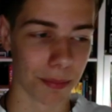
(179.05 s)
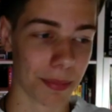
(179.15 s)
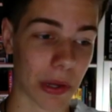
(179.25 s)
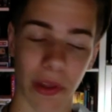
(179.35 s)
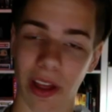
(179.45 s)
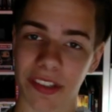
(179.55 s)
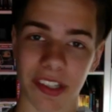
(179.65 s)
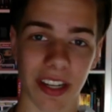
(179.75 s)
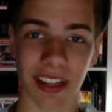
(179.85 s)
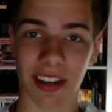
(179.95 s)
Bill
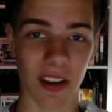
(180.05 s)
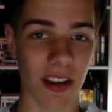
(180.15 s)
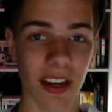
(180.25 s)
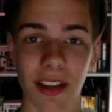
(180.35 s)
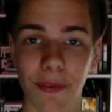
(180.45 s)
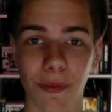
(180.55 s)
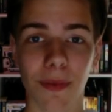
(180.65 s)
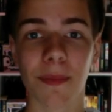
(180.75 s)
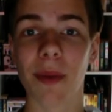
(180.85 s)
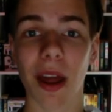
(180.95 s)
Lustig did an
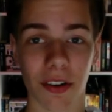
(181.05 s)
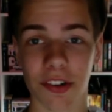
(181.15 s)
even better